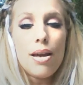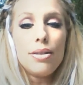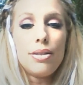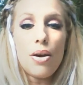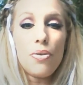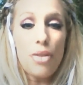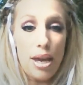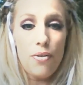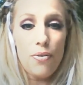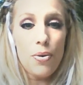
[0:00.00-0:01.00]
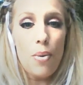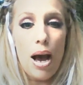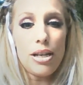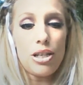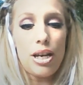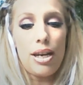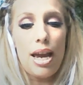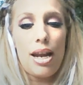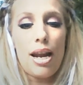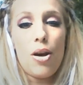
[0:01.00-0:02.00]
So thank you for watching,
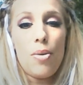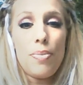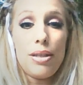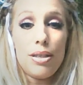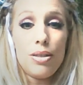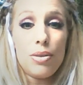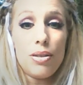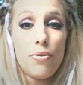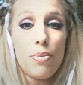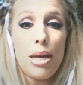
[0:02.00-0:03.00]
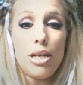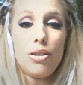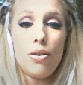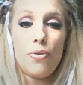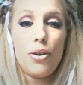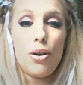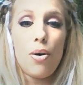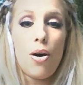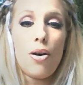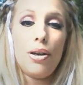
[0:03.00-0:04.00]
and I hope that this was informational for you
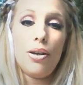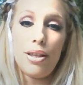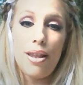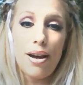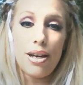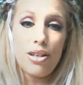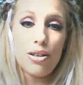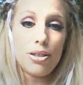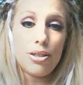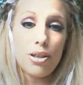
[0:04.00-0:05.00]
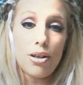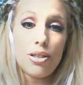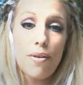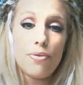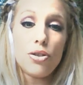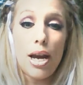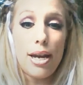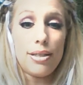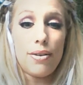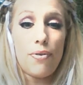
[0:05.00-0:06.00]
all, and good luck in your search of
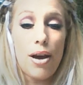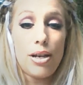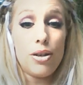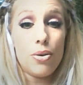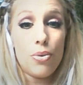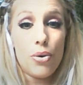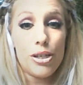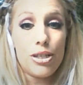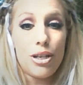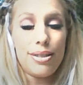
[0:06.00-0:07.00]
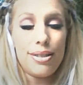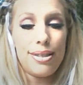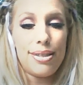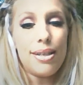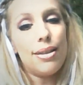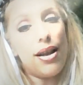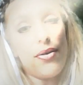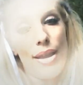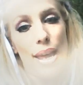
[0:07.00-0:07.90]
trying to find your origins. Love and